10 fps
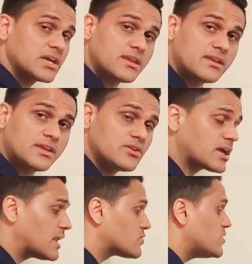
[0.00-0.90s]
in your
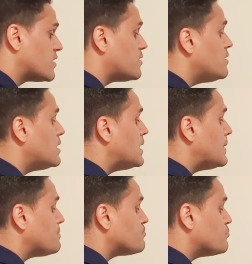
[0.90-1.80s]
calculator.
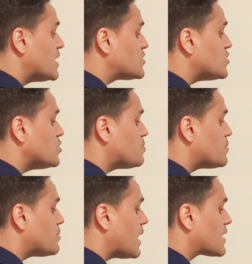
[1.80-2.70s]
Make sure you put
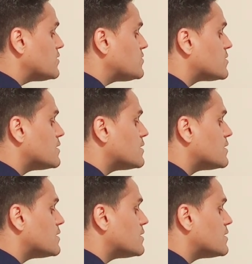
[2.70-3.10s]
brackets.